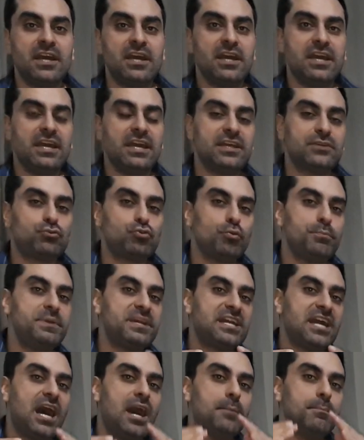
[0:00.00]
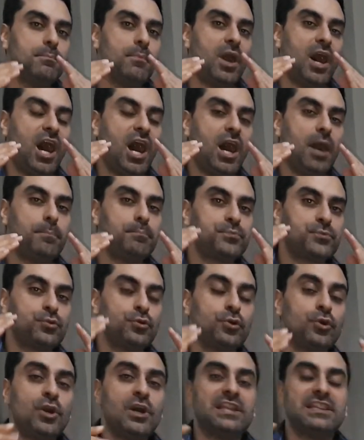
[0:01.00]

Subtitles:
to become up to